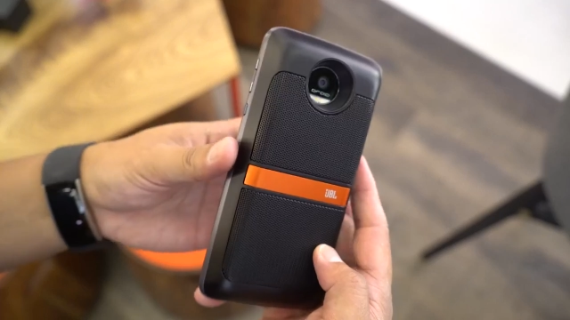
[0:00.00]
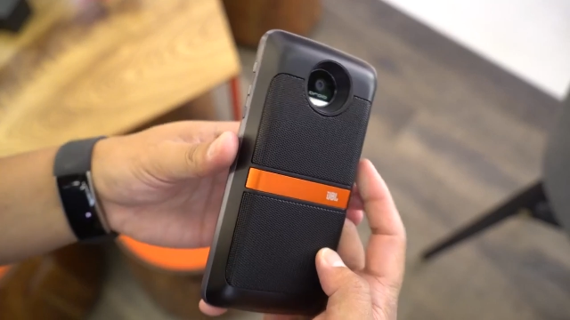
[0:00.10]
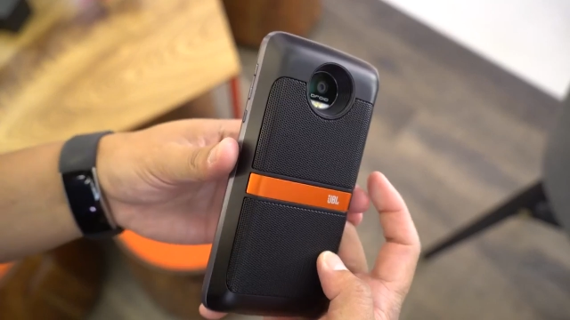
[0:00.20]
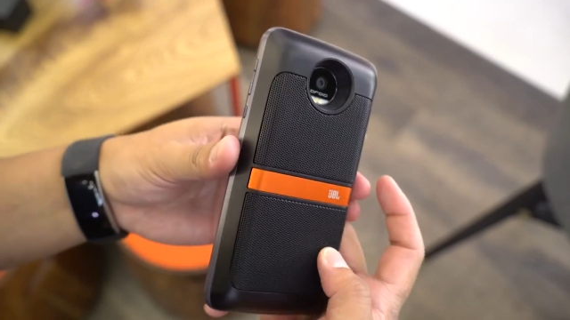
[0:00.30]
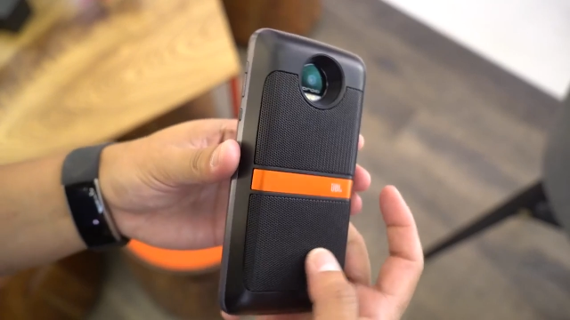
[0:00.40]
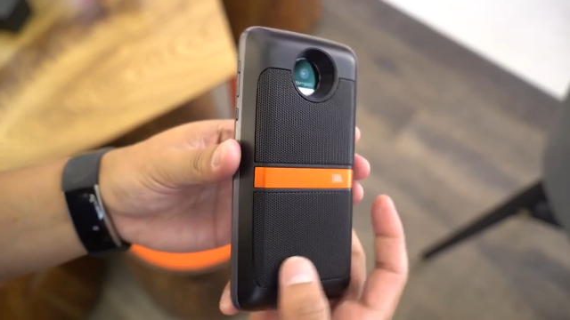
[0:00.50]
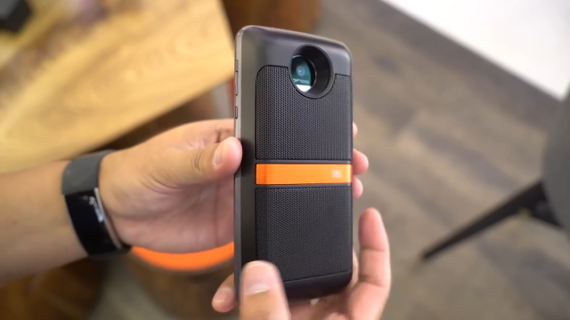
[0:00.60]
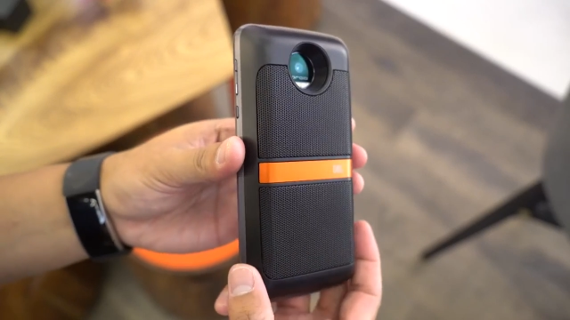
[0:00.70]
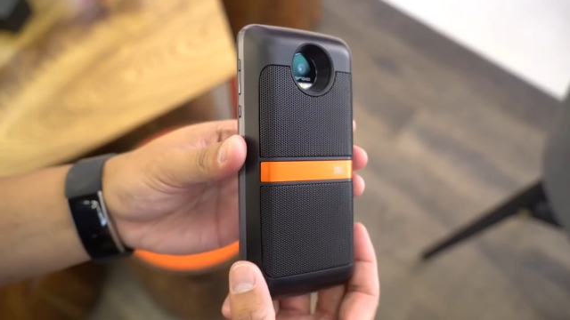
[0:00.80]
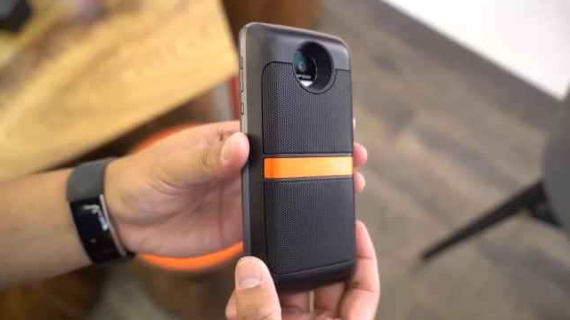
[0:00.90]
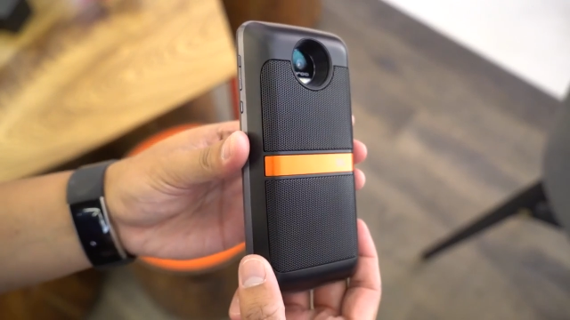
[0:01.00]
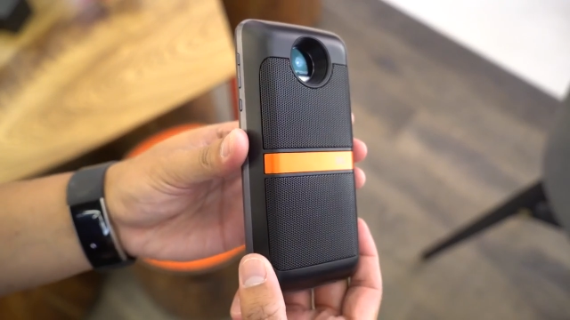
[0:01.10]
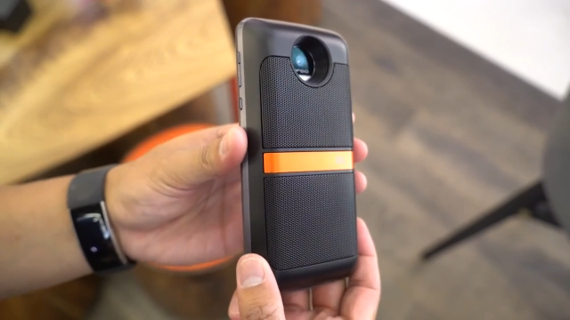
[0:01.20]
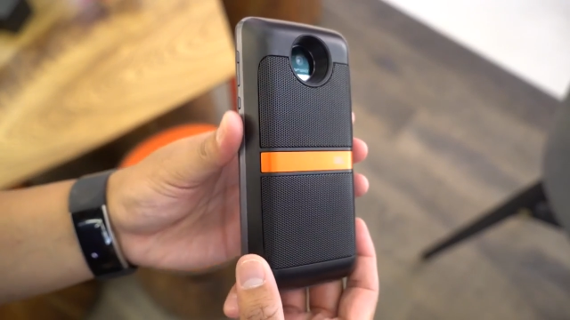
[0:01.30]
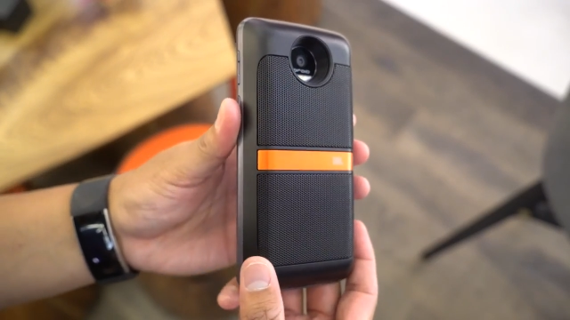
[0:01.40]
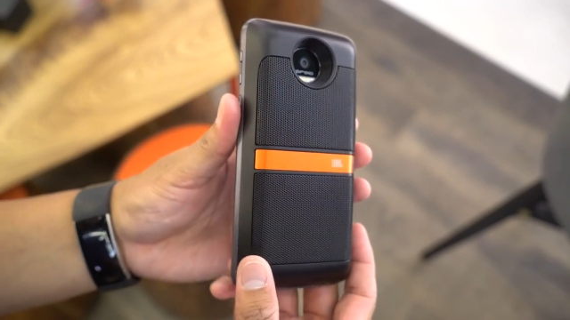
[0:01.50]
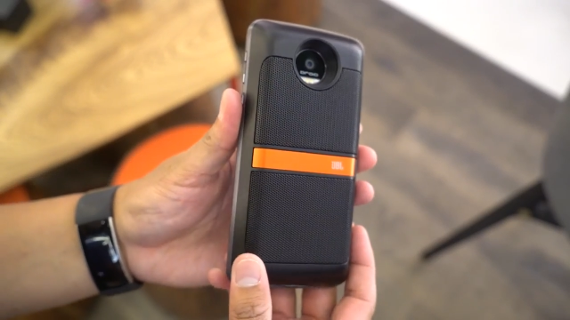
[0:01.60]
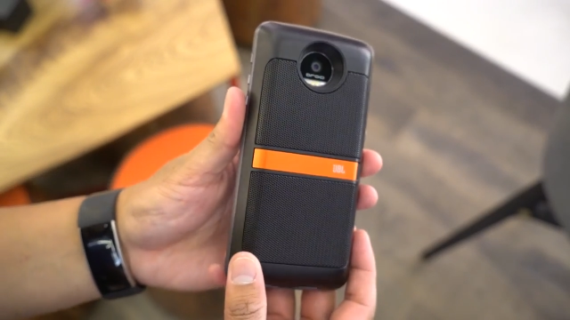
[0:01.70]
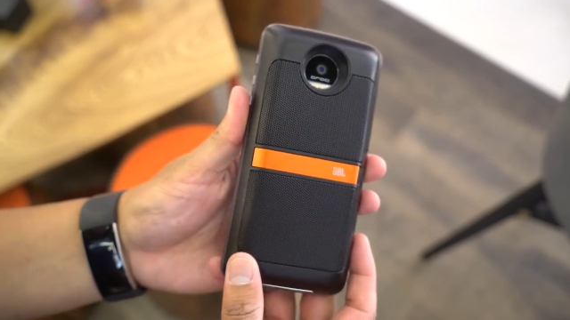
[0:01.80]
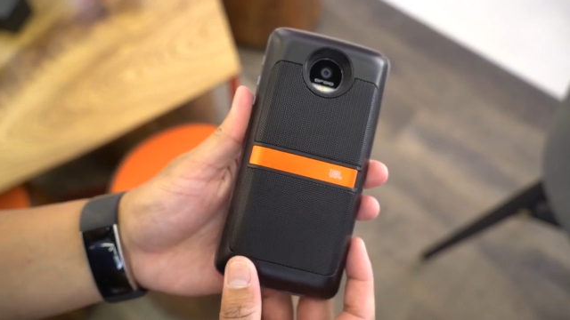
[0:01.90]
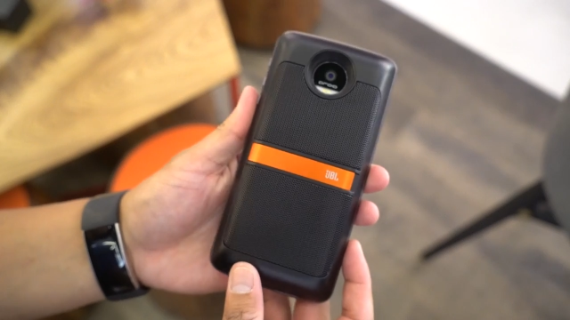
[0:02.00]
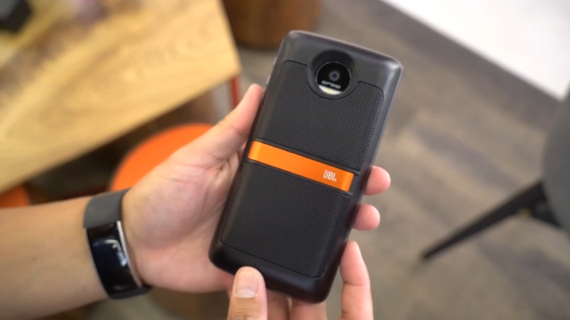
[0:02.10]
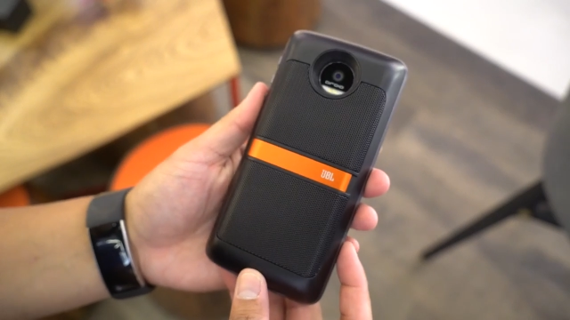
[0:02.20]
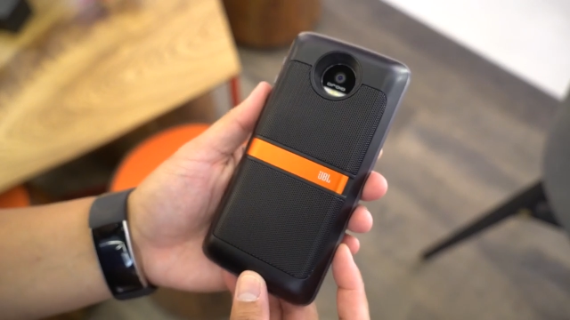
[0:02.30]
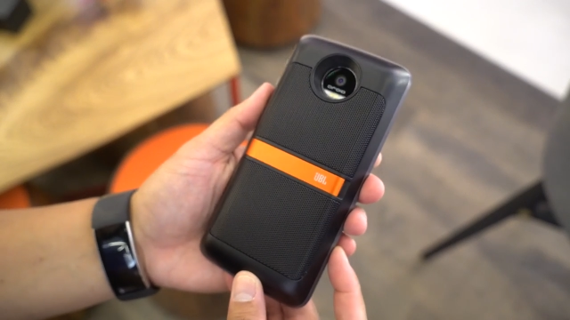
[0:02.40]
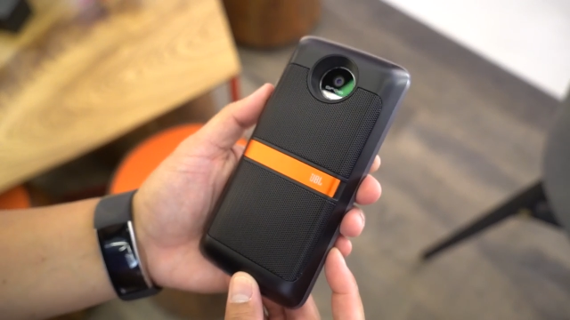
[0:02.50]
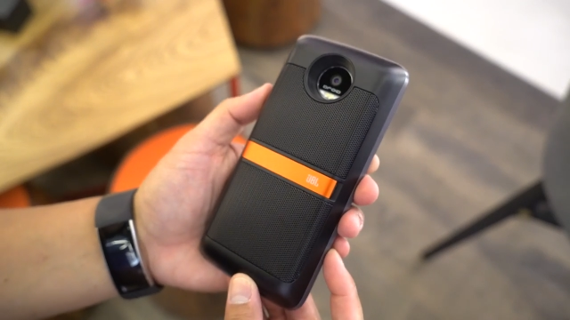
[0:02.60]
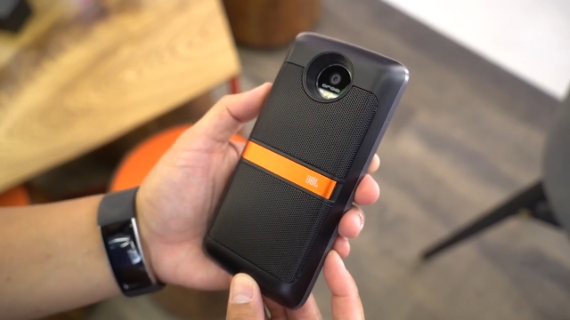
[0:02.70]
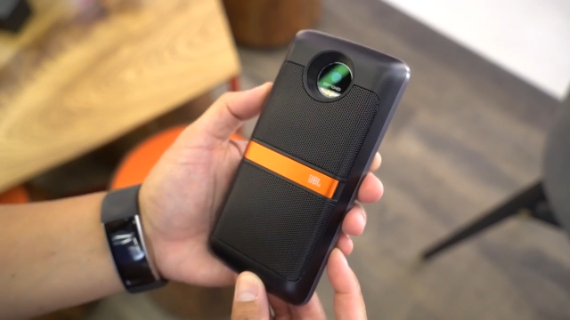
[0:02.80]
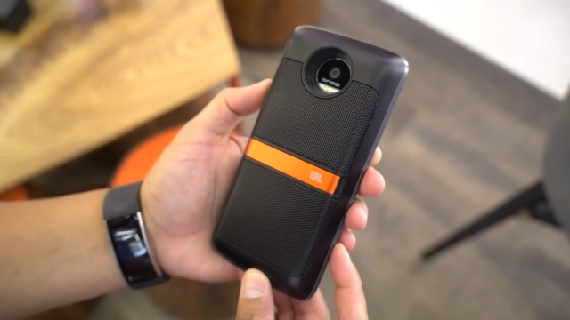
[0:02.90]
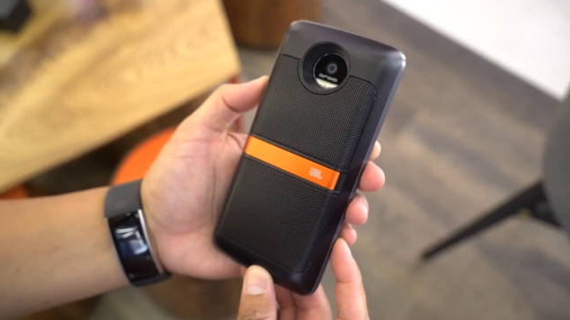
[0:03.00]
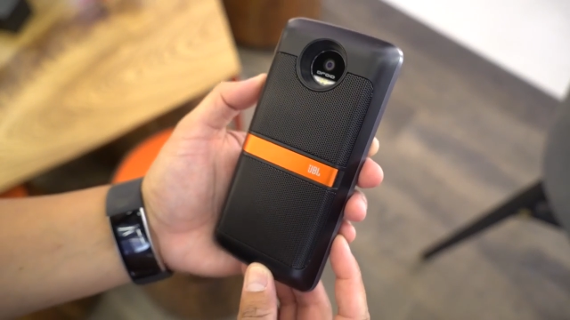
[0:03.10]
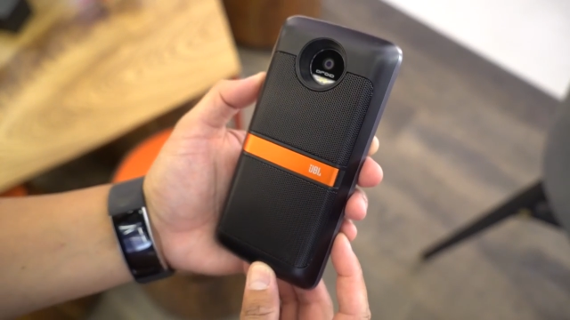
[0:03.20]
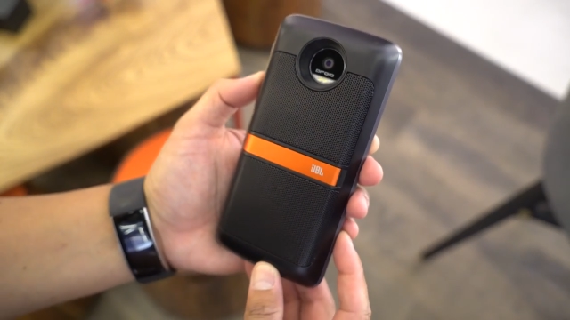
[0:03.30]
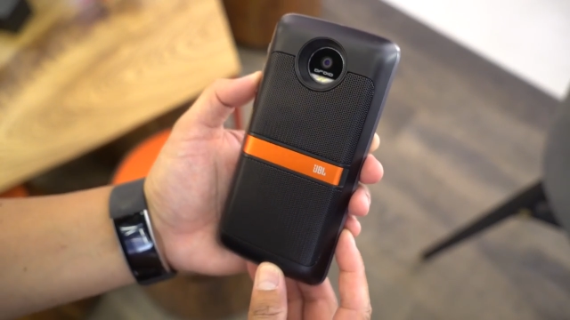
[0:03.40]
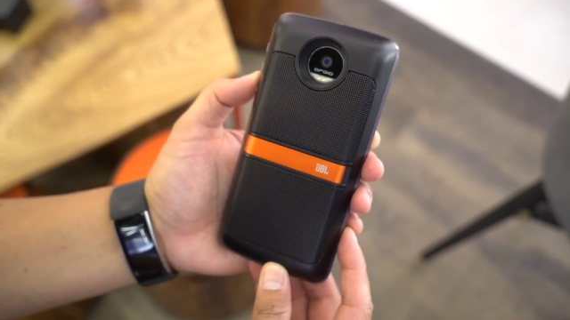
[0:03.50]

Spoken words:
(no speaker visible)